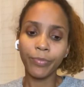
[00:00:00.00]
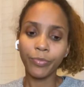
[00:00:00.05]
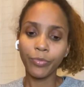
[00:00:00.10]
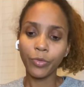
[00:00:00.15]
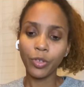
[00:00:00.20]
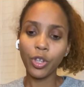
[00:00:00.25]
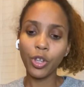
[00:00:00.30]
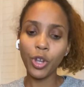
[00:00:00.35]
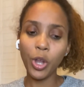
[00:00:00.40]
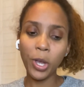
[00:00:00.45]

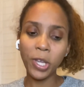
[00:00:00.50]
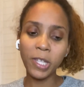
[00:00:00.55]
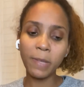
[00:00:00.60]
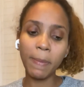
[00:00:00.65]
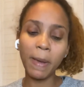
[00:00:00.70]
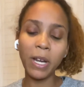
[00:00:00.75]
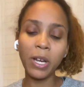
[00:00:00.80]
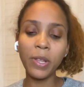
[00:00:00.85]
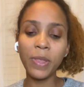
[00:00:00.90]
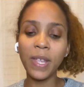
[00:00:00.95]
you know, it's
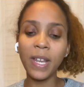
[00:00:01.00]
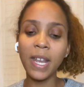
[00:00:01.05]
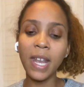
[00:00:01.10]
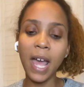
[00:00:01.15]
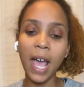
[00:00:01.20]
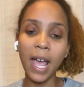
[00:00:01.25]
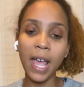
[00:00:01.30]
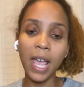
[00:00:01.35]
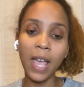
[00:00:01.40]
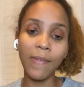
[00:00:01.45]
better than
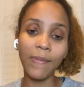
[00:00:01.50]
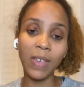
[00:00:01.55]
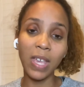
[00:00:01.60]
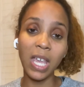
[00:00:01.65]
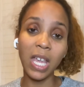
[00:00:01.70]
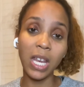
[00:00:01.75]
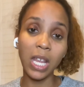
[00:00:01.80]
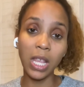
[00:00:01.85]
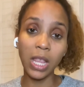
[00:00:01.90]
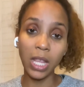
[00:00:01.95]
not having
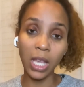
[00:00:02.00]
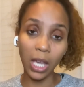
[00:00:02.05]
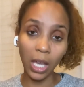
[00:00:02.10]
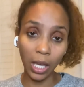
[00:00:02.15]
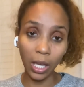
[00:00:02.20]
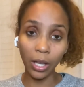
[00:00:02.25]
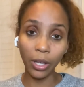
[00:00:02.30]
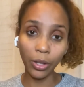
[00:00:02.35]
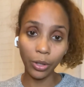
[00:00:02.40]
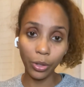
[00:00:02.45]
anything.
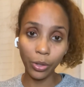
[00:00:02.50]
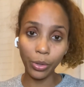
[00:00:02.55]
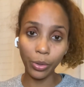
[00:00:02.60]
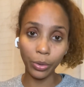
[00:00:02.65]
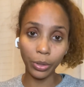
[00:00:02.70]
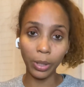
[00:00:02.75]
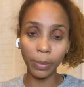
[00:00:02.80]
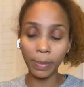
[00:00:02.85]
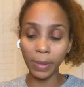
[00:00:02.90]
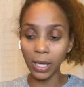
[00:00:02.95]
You know what
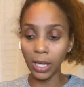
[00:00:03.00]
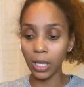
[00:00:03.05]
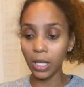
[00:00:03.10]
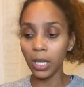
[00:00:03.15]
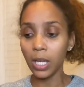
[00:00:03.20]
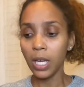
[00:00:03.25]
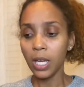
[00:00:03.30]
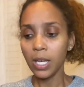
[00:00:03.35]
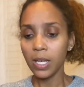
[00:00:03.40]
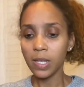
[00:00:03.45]
I mean?
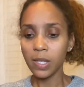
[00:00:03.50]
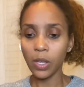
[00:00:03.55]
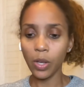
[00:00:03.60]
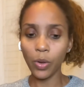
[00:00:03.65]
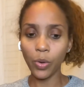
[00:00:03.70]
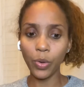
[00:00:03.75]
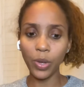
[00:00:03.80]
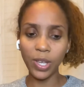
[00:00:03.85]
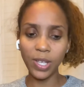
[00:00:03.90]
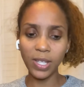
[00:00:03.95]
So
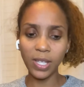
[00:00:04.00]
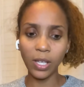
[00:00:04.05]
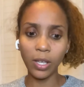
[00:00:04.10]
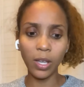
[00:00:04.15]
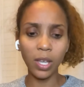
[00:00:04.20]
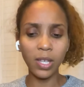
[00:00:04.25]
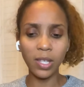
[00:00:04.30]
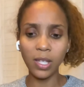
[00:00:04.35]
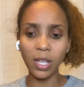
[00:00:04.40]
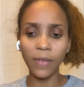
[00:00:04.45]
it's
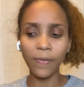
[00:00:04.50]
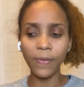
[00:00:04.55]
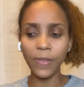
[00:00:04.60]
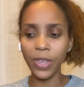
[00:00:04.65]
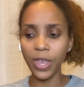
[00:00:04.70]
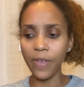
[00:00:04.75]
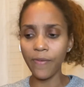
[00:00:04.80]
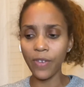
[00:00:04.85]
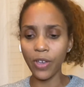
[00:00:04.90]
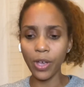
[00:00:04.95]
definitely
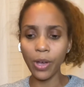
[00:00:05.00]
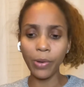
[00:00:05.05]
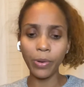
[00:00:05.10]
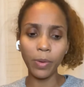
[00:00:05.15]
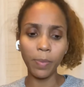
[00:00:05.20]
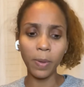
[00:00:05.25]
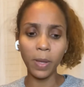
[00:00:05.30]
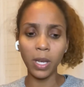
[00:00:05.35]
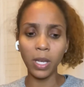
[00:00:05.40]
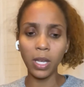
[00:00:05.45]
giving
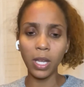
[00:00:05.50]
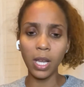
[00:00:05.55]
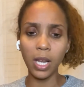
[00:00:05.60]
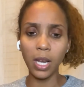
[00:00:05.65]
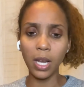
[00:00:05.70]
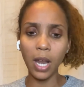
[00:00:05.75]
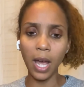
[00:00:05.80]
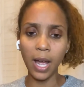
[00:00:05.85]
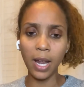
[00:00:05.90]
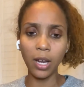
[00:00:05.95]
codependent,
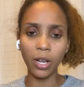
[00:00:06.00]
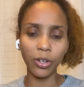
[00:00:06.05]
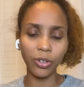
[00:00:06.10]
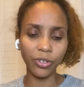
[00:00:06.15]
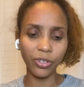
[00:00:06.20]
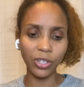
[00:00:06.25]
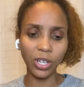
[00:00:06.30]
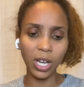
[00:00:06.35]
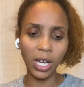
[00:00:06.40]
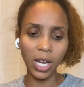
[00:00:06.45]
not
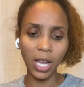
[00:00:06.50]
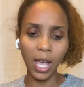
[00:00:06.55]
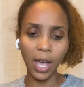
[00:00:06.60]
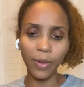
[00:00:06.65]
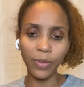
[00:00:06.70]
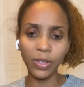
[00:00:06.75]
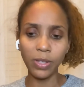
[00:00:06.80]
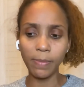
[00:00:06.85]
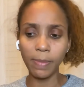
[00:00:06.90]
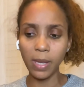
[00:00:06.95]
understanding how
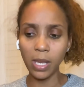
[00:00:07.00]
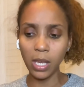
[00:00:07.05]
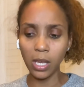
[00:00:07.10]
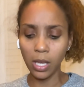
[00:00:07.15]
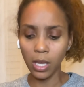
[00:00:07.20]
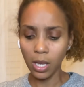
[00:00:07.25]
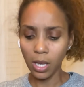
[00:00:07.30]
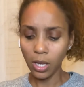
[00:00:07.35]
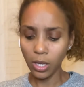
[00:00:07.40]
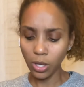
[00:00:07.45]
to be,
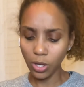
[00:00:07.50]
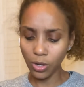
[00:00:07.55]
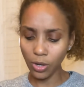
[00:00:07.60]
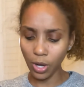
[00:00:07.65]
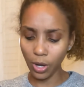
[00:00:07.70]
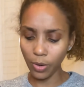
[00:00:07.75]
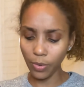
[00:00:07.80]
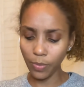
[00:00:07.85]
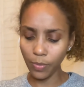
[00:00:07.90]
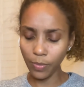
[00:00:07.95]
you
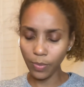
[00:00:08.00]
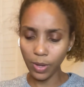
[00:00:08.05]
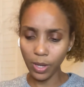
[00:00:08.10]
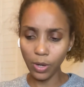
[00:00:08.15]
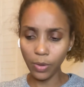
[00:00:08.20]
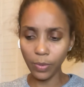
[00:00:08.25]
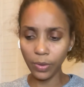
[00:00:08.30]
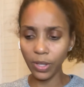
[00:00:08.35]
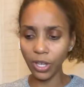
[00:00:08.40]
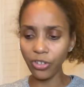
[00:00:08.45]
know, in a
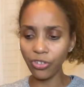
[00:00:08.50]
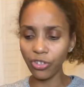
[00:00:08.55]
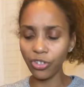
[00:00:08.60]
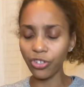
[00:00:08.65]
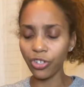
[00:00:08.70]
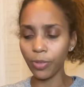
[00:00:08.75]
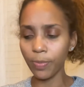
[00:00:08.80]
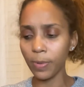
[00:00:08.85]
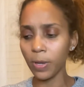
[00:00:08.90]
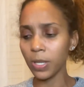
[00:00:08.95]

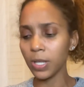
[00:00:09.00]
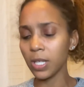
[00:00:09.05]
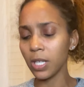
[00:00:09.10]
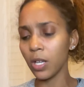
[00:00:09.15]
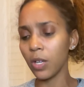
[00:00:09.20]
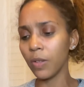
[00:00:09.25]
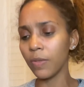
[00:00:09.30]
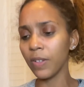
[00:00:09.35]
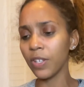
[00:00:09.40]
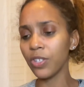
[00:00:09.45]
relationship
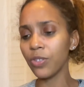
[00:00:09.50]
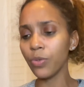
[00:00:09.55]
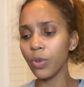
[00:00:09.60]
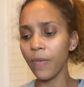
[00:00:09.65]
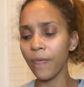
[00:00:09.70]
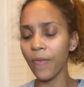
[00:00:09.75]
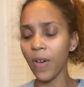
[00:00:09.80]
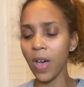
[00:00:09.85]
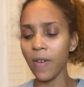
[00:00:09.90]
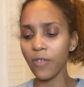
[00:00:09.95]
yourself. Let's do a
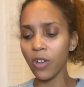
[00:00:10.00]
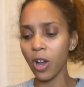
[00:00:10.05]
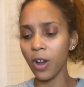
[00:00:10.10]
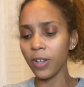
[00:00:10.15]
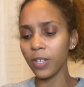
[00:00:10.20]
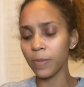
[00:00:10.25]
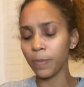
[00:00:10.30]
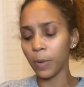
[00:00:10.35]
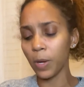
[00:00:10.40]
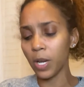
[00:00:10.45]
5-card
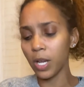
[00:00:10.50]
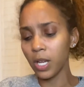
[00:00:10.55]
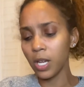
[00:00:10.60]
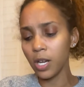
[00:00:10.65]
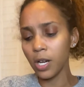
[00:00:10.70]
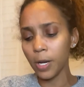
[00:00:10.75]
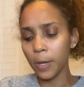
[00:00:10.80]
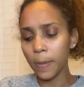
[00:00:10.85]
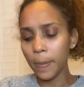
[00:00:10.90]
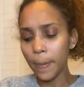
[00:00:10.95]
spread
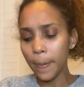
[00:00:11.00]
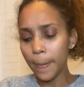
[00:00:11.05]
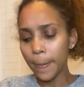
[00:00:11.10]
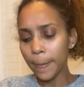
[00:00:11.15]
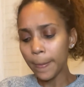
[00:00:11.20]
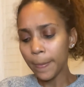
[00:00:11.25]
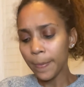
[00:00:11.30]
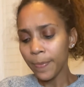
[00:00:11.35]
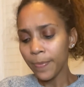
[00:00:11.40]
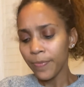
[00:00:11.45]
here.
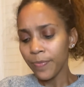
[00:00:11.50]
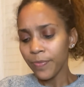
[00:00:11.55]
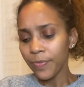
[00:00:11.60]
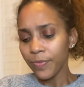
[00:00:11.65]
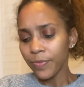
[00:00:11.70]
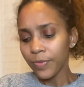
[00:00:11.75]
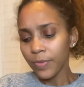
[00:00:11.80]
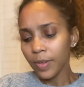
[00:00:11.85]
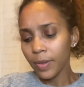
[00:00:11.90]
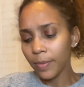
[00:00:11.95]

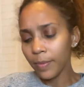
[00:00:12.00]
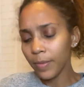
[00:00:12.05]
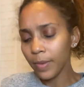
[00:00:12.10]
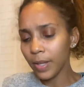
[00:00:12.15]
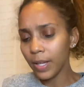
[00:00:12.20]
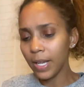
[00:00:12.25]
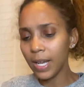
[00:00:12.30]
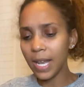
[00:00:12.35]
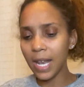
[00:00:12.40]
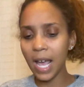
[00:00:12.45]

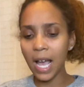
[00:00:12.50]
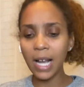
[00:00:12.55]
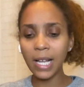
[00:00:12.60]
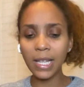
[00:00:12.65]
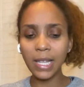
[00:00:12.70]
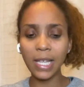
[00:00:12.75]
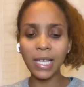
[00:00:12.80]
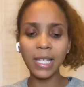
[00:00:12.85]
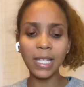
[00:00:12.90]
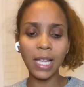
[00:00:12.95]
Knock
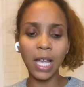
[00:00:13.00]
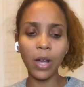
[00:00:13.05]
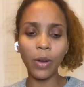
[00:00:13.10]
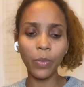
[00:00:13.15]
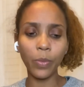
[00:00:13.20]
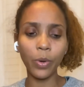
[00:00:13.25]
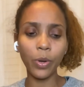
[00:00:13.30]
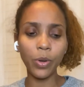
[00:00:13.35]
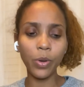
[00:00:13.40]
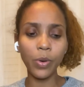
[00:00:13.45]
this out
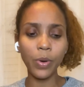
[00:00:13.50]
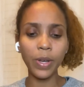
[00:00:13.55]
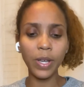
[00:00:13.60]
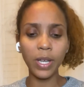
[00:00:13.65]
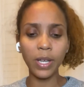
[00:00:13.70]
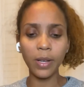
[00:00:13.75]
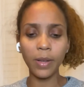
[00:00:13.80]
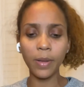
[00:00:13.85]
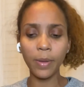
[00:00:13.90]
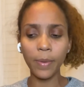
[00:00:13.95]
real quick.